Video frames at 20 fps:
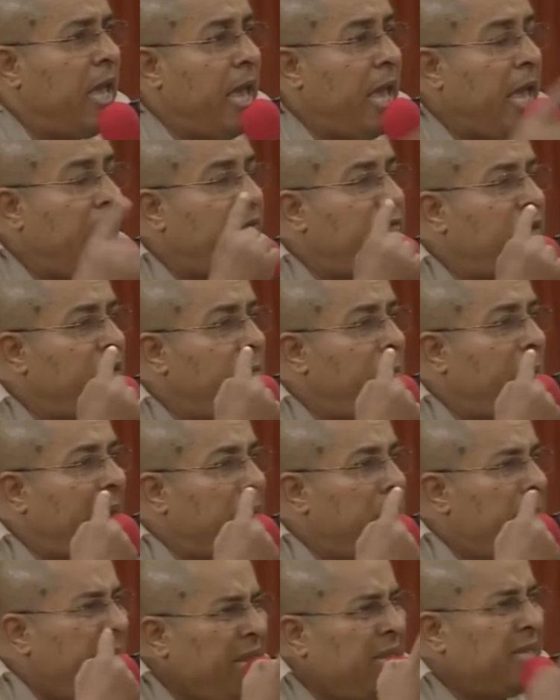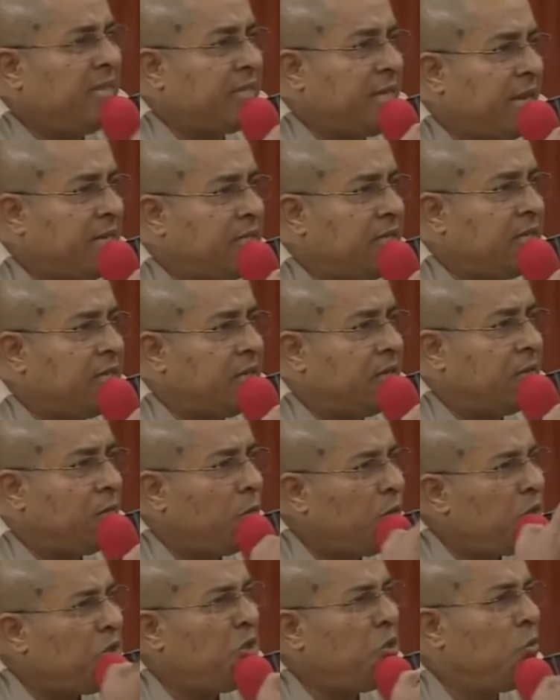Even by me discussing
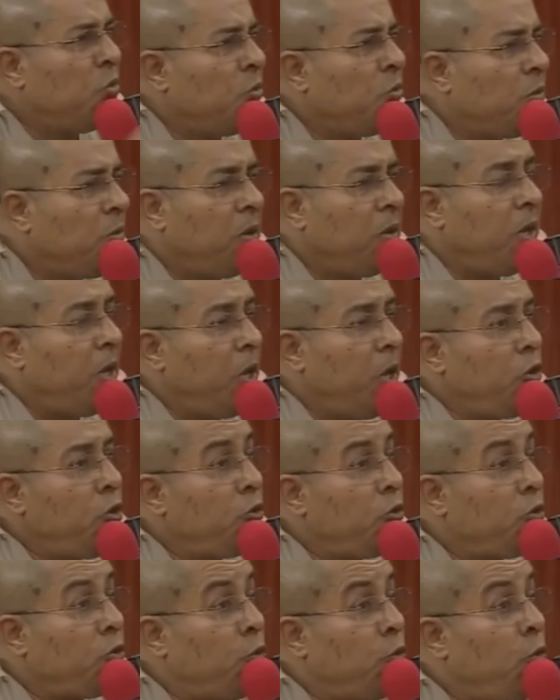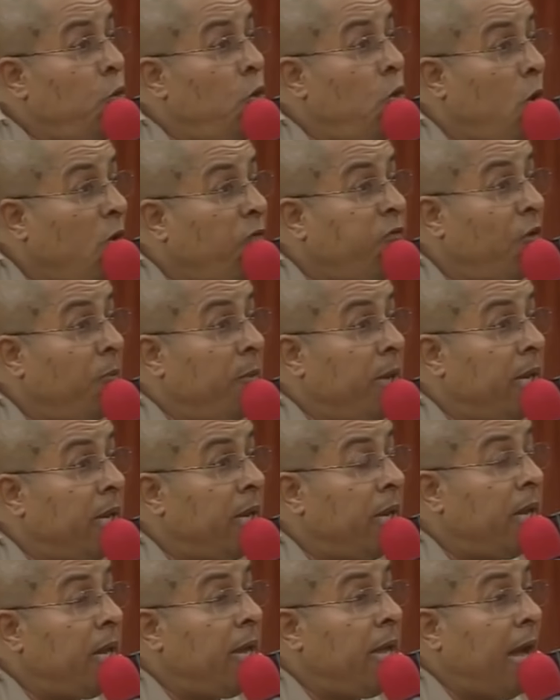with you, you're too low for me.
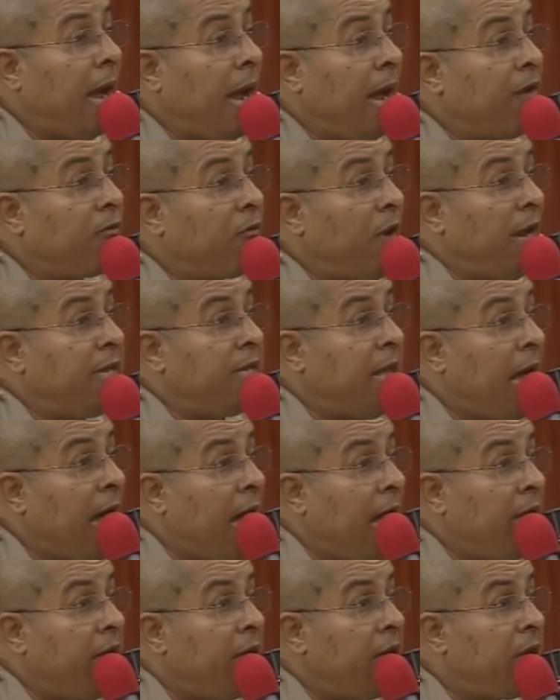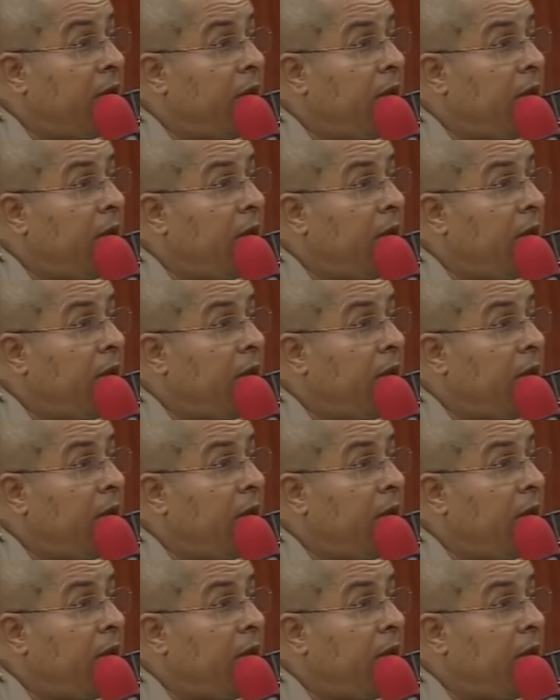I ride high.